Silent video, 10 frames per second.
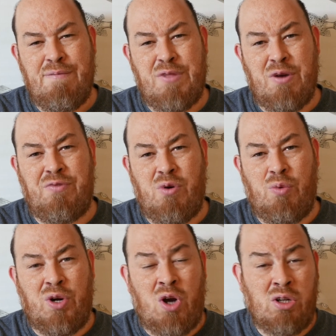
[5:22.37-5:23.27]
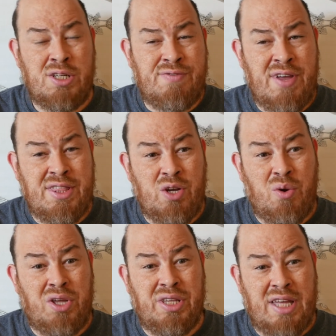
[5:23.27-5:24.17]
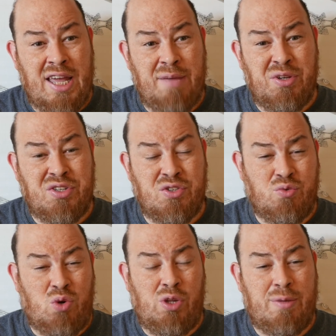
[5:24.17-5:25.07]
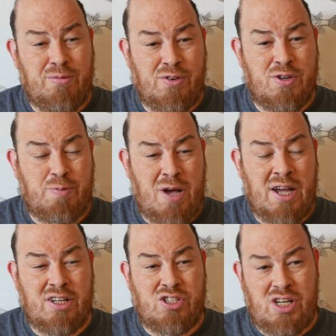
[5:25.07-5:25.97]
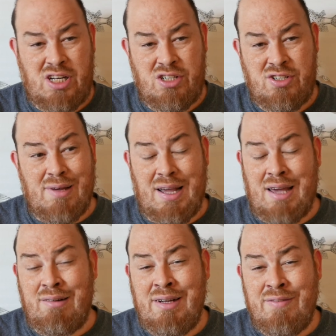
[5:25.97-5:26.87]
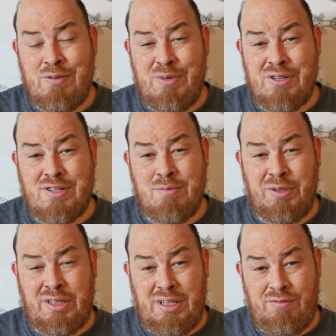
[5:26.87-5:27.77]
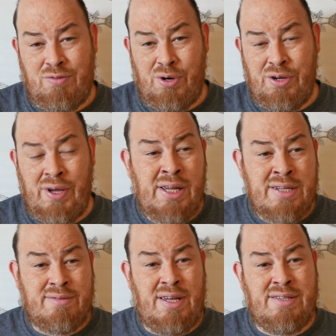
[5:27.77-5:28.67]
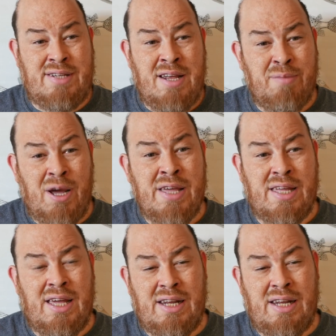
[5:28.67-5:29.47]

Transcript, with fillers: Therefore, regardless of anything going on in the game, let's just roll him for his pocket change. Like, I don't have too much sympathy for you, and I, I stand by that.